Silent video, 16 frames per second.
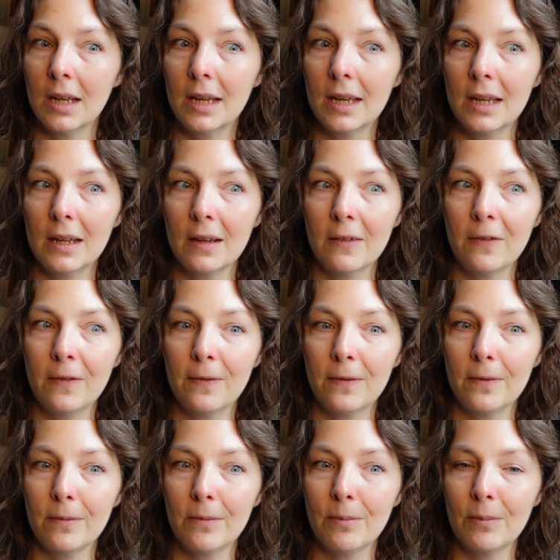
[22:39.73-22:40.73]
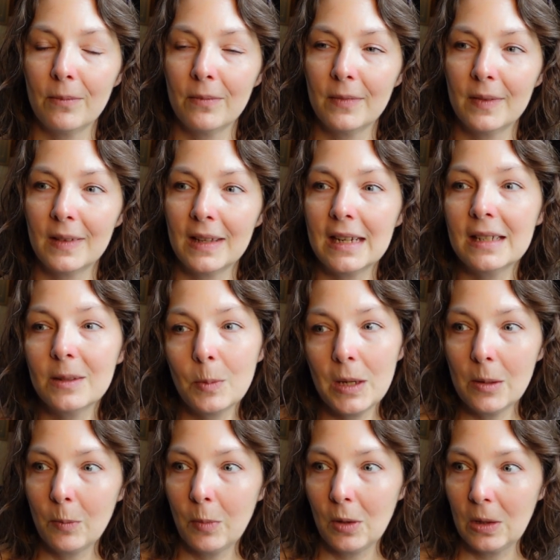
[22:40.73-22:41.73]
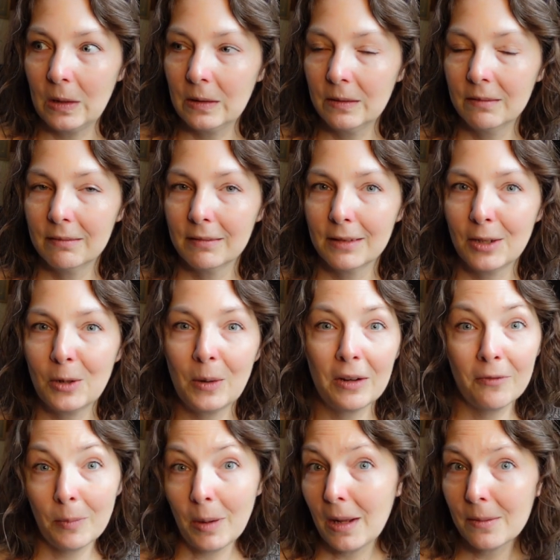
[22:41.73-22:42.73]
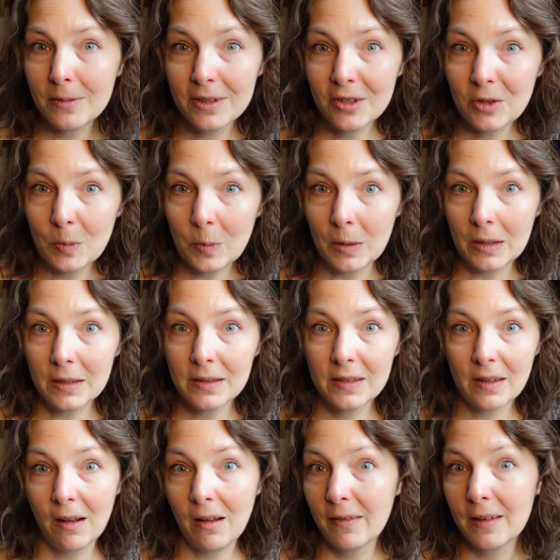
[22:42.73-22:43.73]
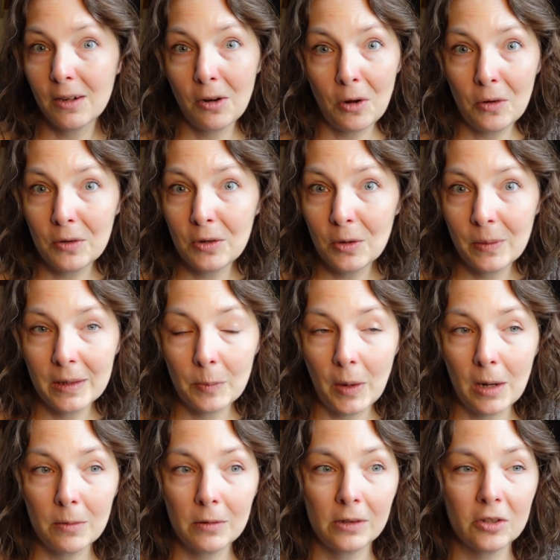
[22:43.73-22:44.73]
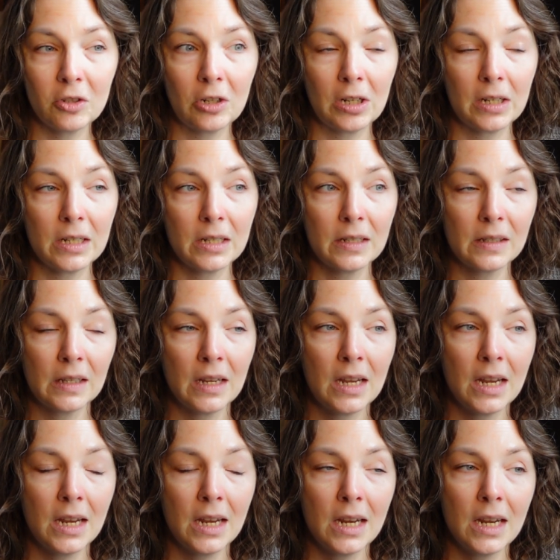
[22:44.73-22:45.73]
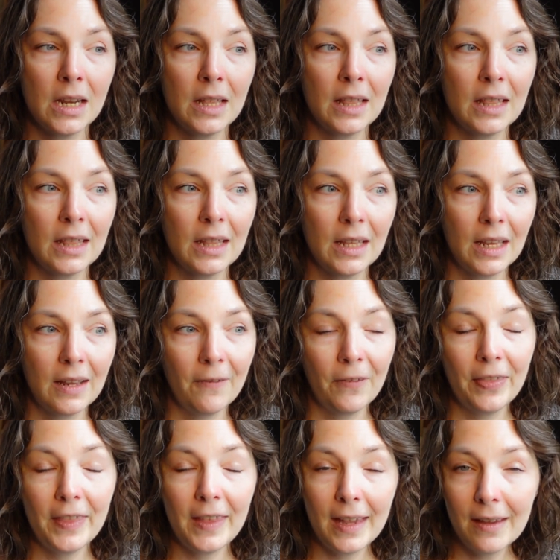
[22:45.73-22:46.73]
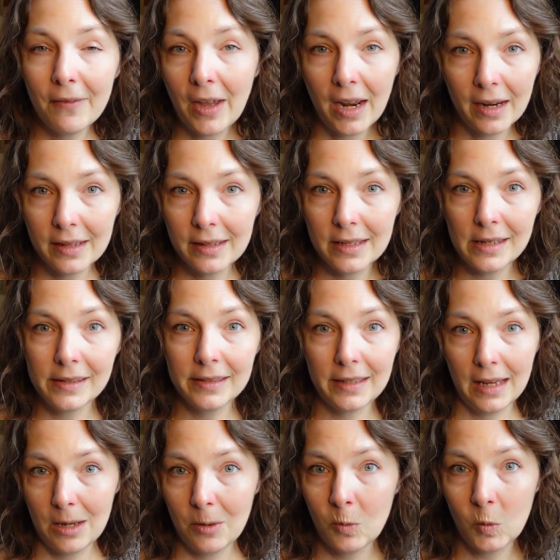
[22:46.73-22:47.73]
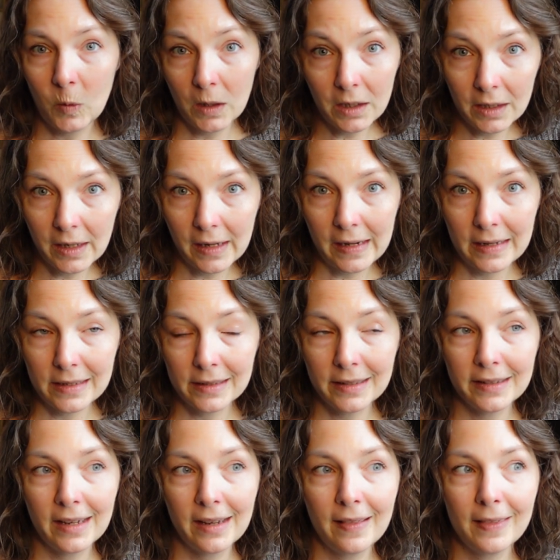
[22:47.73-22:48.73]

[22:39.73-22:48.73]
if these people who have published books on their own or with publishers, if they've had these same worries,